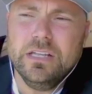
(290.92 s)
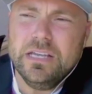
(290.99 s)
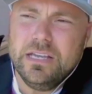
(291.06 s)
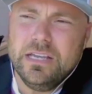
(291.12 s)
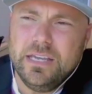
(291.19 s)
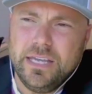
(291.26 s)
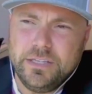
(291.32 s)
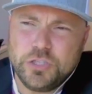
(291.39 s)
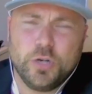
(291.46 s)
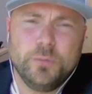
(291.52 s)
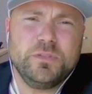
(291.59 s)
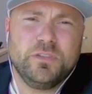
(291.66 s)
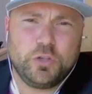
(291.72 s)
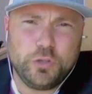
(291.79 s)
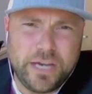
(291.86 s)
Bill, in
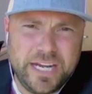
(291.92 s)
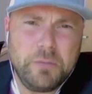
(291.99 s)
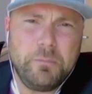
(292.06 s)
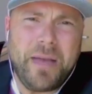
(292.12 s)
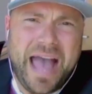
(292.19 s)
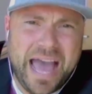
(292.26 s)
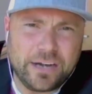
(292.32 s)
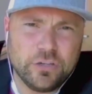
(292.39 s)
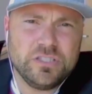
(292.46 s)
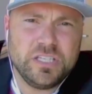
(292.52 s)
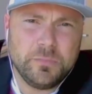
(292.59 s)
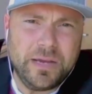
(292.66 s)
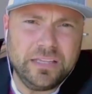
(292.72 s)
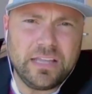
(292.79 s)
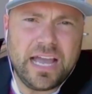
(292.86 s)
terms of creating
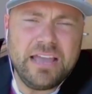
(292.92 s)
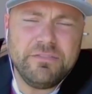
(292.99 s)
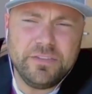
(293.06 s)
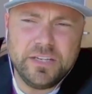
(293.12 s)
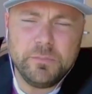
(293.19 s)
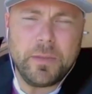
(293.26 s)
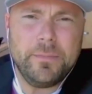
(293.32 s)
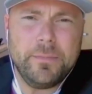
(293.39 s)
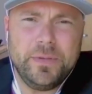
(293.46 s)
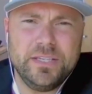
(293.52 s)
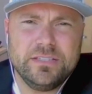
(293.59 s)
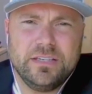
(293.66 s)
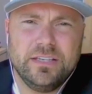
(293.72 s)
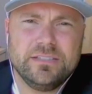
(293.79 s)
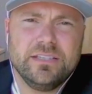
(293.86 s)
patterns in my life and in my
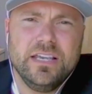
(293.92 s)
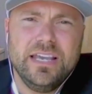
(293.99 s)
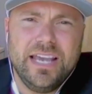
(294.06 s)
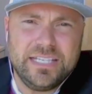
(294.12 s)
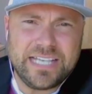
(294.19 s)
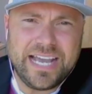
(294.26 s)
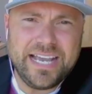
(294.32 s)
business,